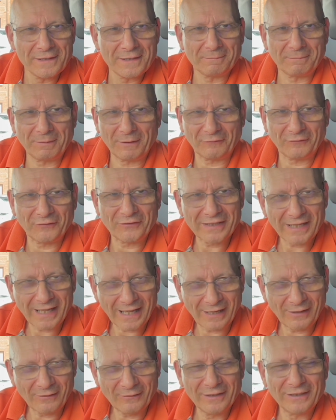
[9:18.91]
But for
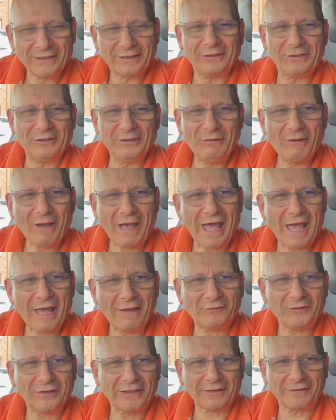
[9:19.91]
now, you
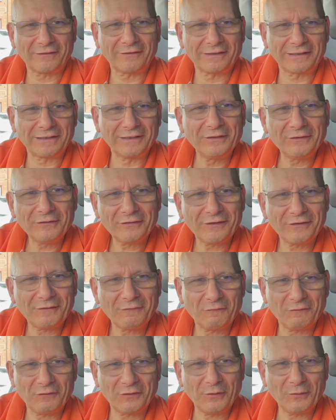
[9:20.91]
have the exclusive
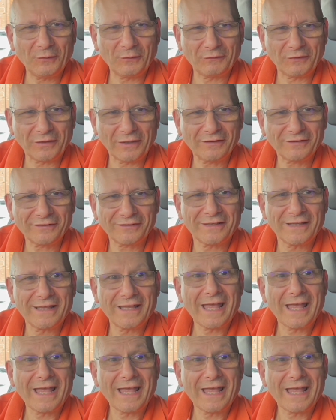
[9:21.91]
view of this.